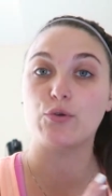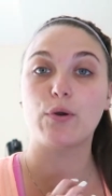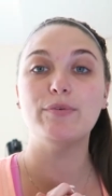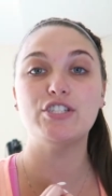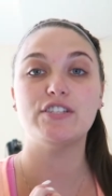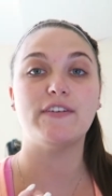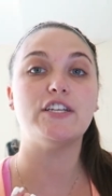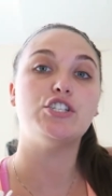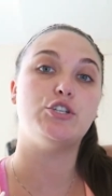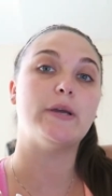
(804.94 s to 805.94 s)
the Roomba just
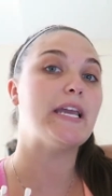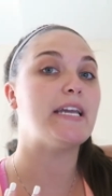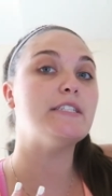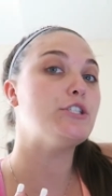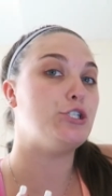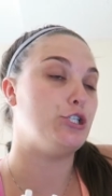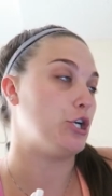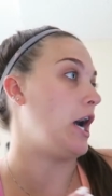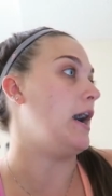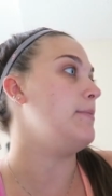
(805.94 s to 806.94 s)
finished doing its
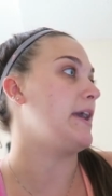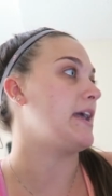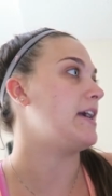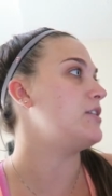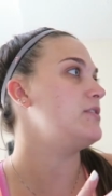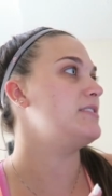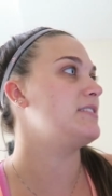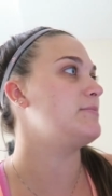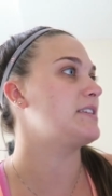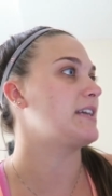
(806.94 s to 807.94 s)
job, and I know this
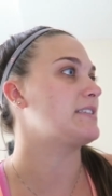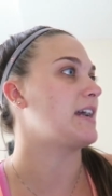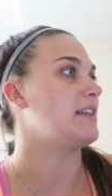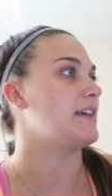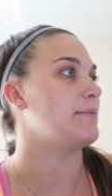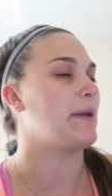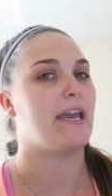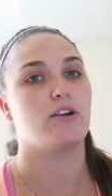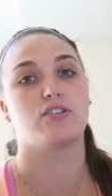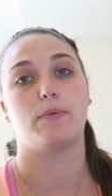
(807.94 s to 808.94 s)
seems like it's kind of like a
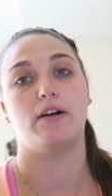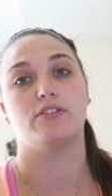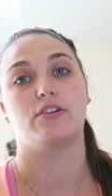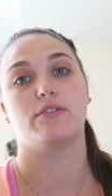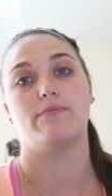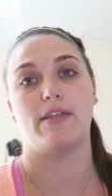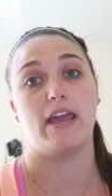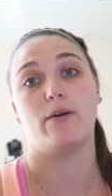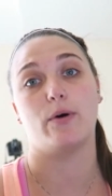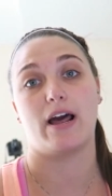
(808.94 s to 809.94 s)
paid or sponsored
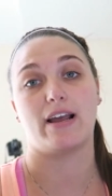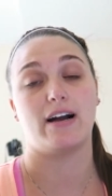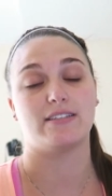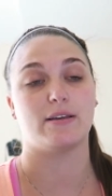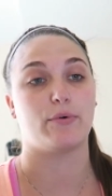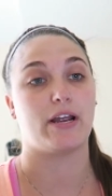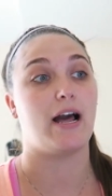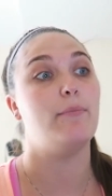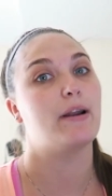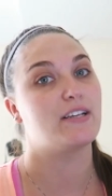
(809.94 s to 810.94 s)
thing when I constantly bring it
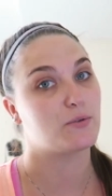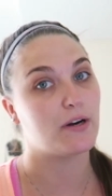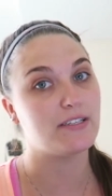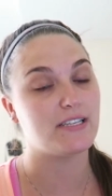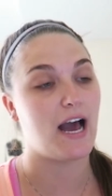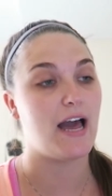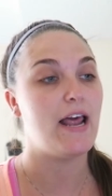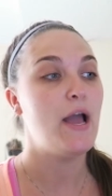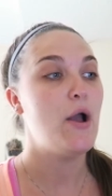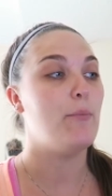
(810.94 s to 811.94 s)
up, but I swear it's
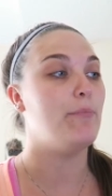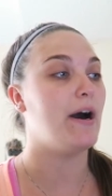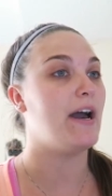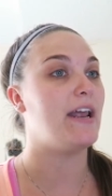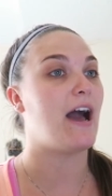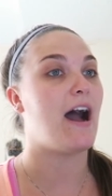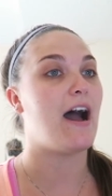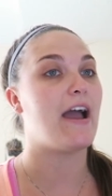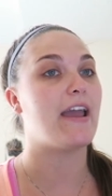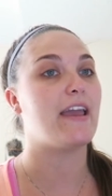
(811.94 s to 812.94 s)
not. But
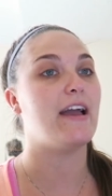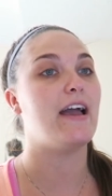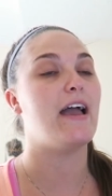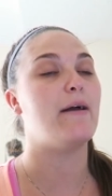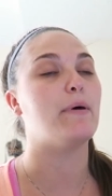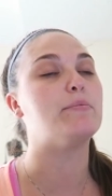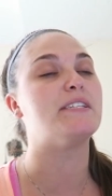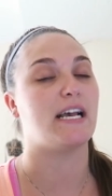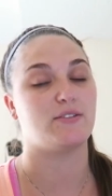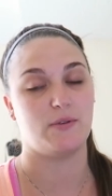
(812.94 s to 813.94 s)
I am
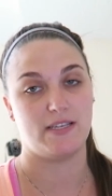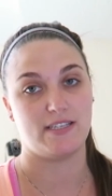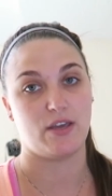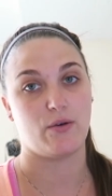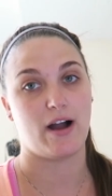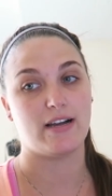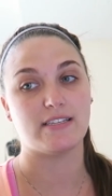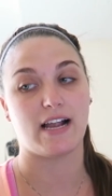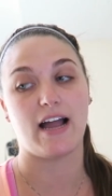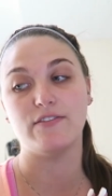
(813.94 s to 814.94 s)
obsessed with this thing, you
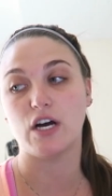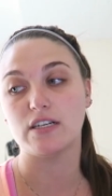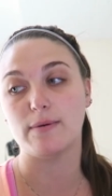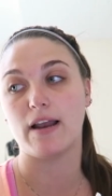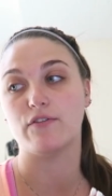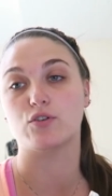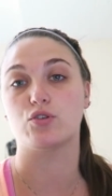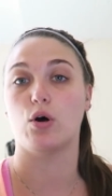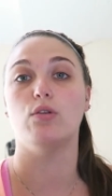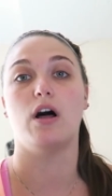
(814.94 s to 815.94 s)
guys. Like, I've talked about it for
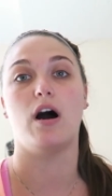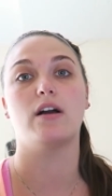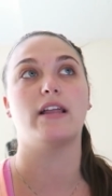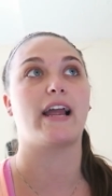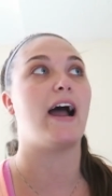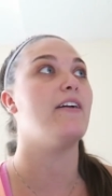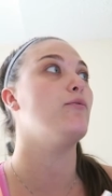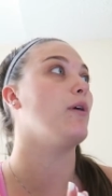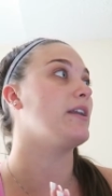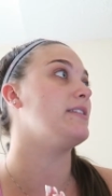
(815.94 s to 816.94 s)
so long. Like,
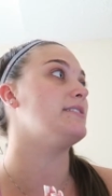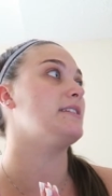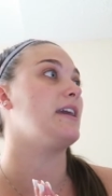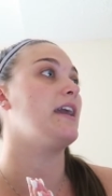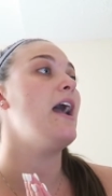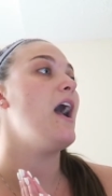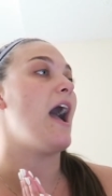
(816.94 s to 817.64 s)
I've wanted this thing